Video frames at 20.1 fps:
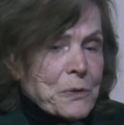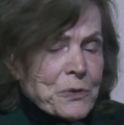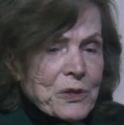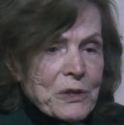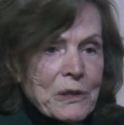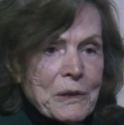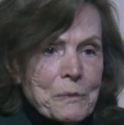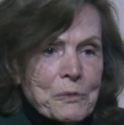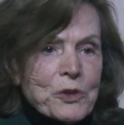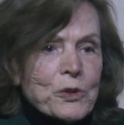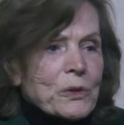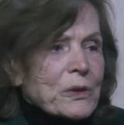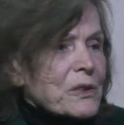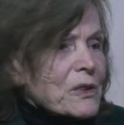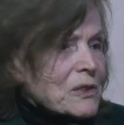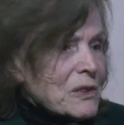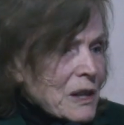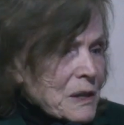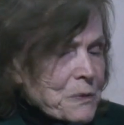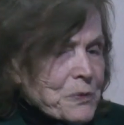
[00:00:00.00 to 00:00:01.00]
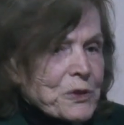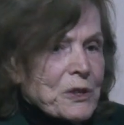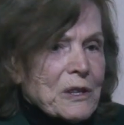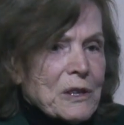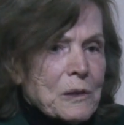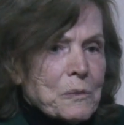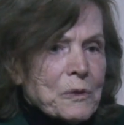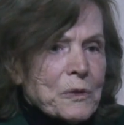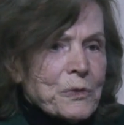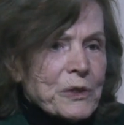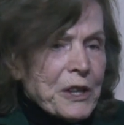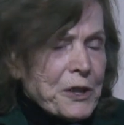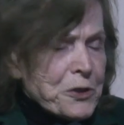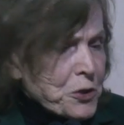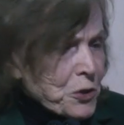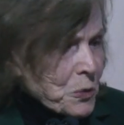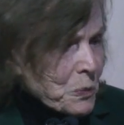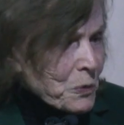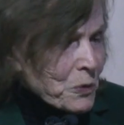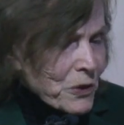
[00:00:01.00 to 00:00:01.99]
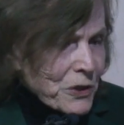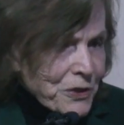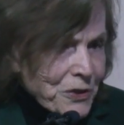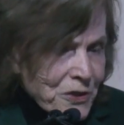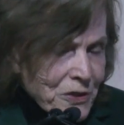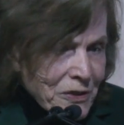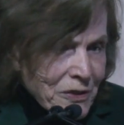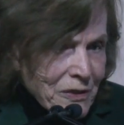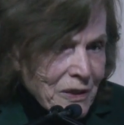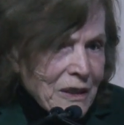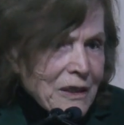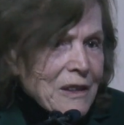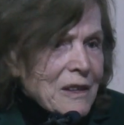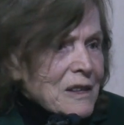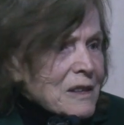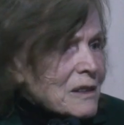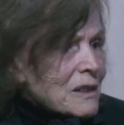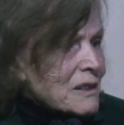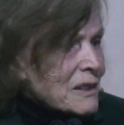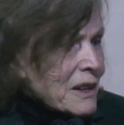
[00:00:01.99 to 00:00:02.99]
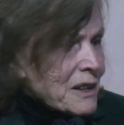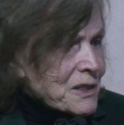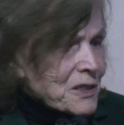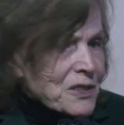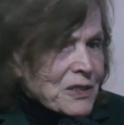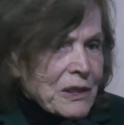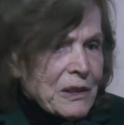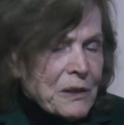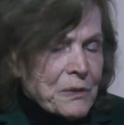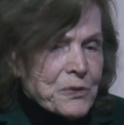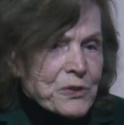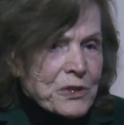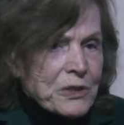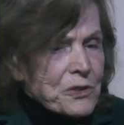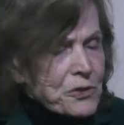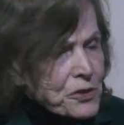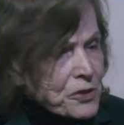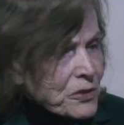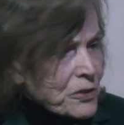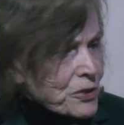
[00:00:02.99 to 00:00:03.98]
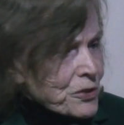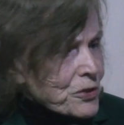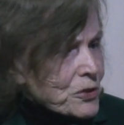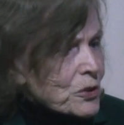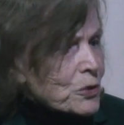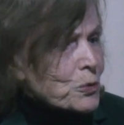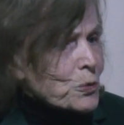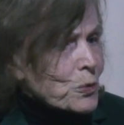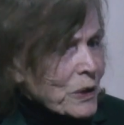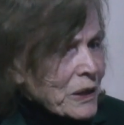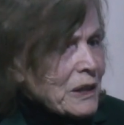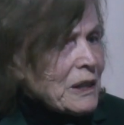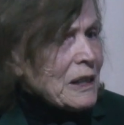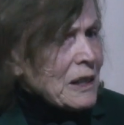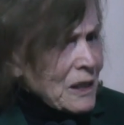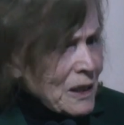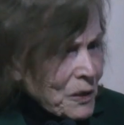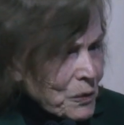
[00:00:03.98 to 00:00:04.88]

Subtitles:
my lifetime, during the lifetime of NatureBridge, the last half century or so.